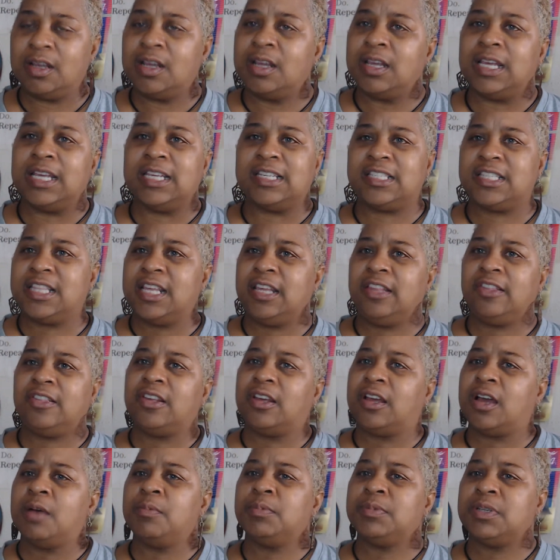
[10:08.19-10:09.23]
It's things that
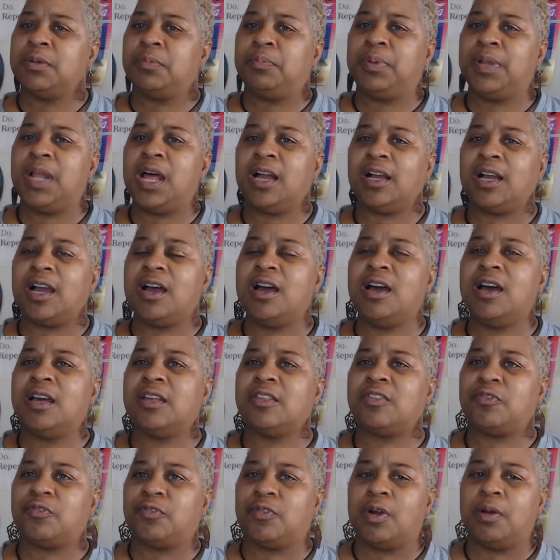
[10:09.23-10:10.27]
come to block us
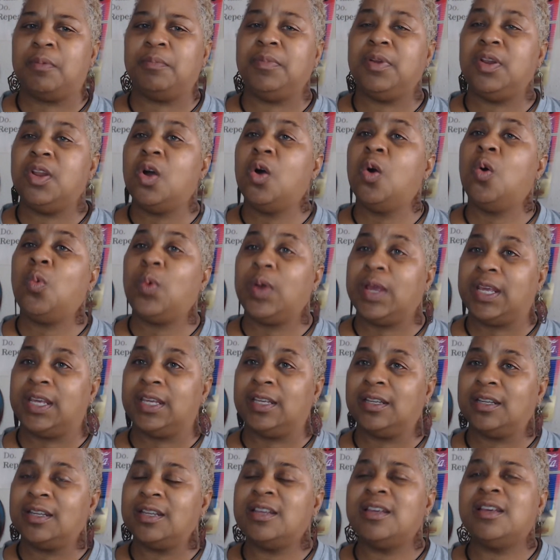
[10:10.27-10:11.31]
from knowing
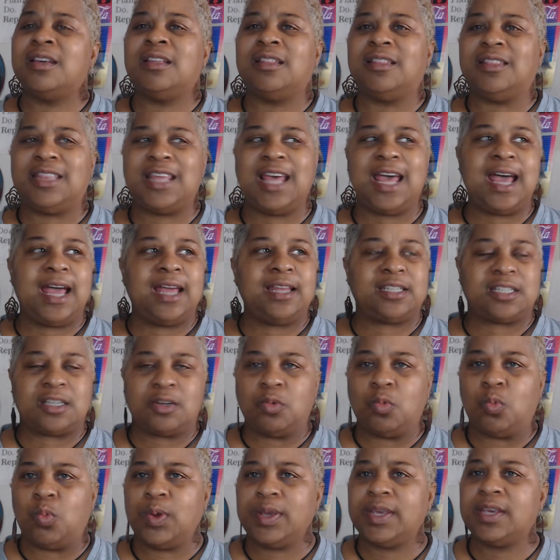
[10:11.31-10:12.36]
that
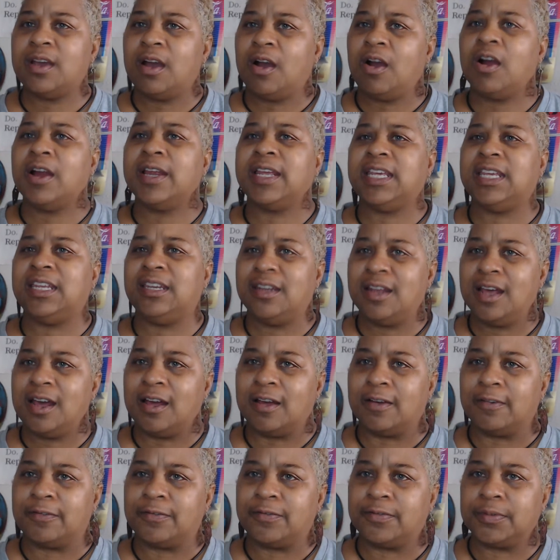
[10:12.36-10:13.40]
we are enough,